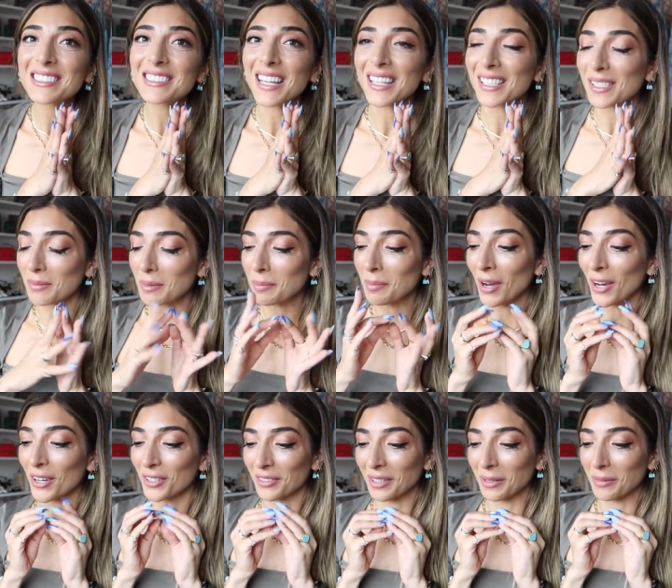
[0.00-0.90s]
excited to be
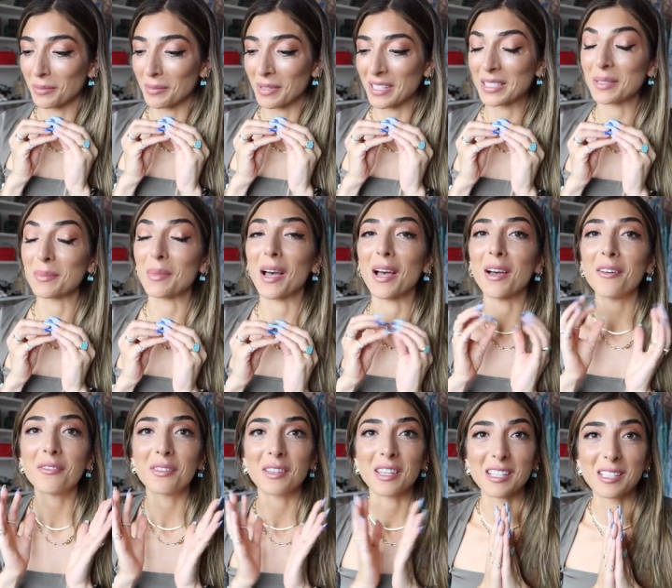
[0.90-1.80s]
partnering with Miss
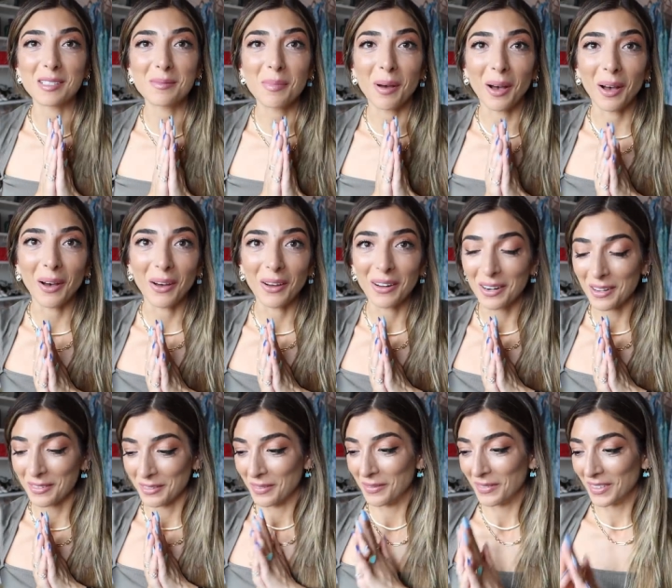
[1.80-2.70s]
for this part
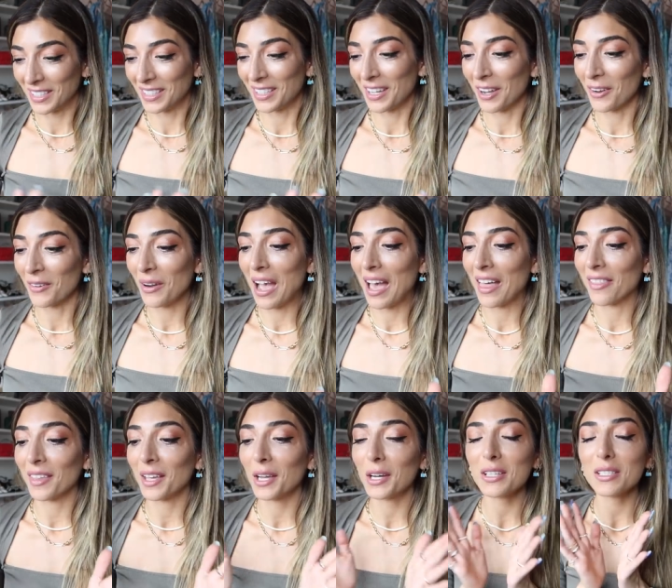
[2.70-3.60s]
of the video
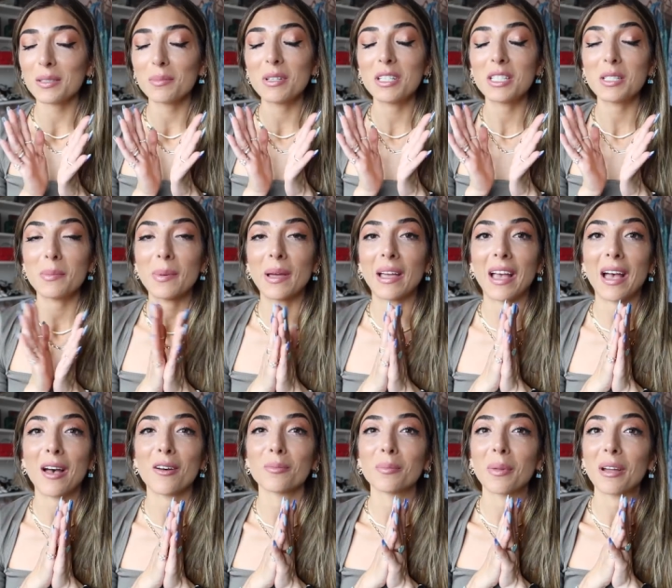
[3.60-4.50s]
and they asked me to pick
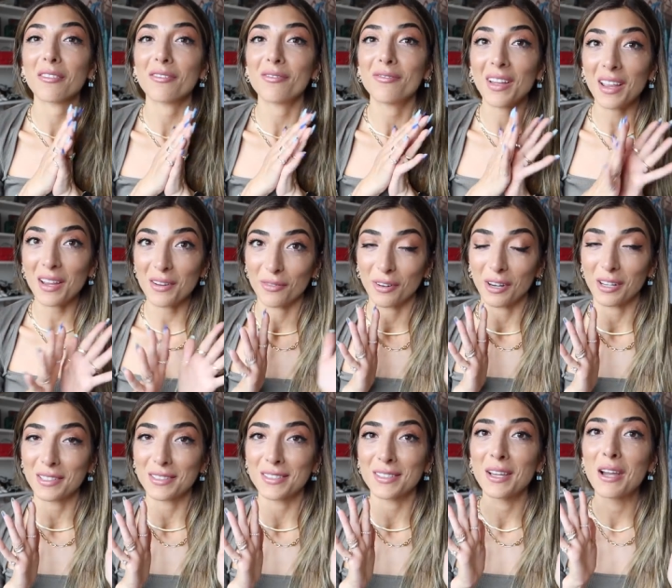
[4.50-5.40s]
out my
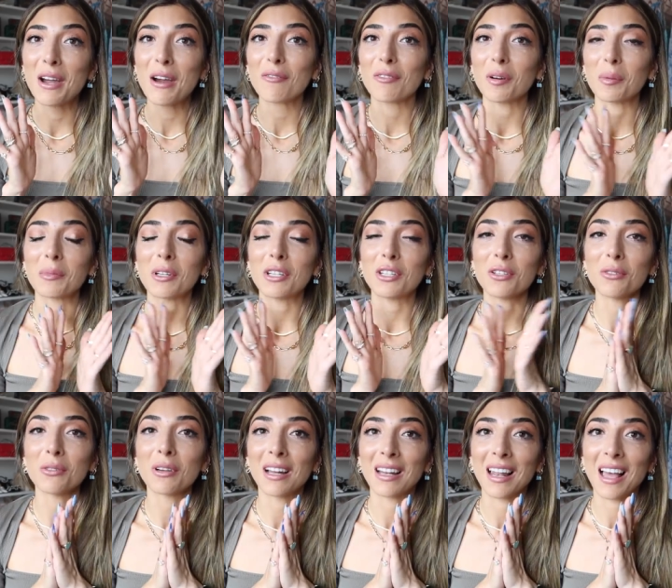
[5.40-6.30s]
favourites from the
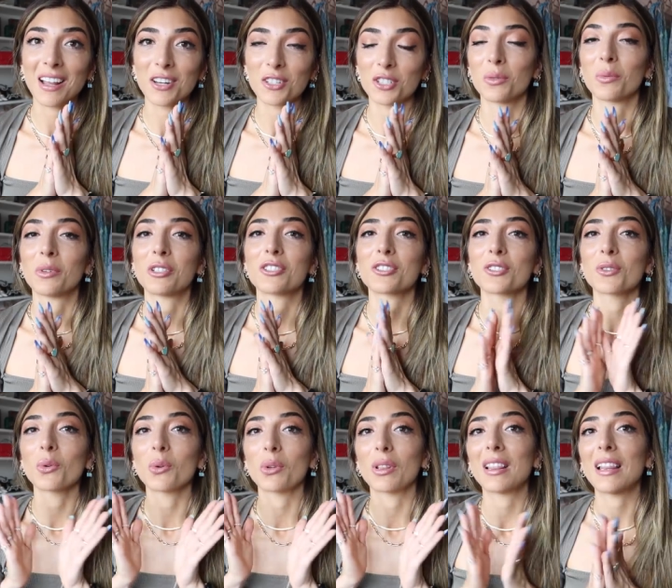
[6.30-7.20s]
new collection which is
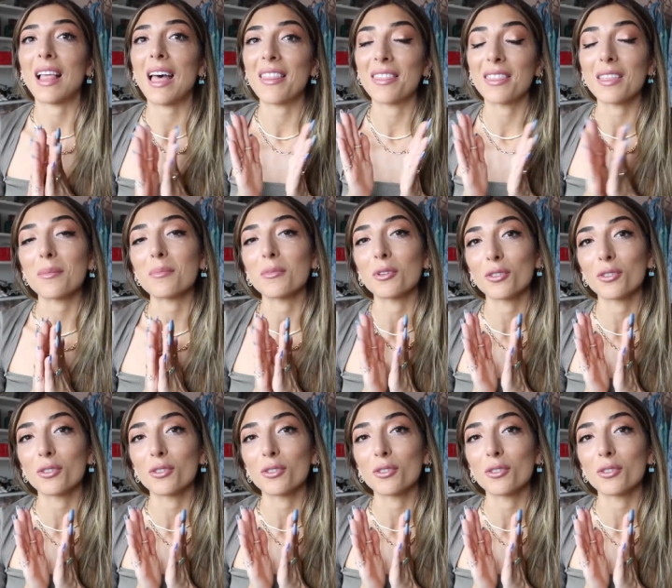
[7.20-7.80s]
called Let Them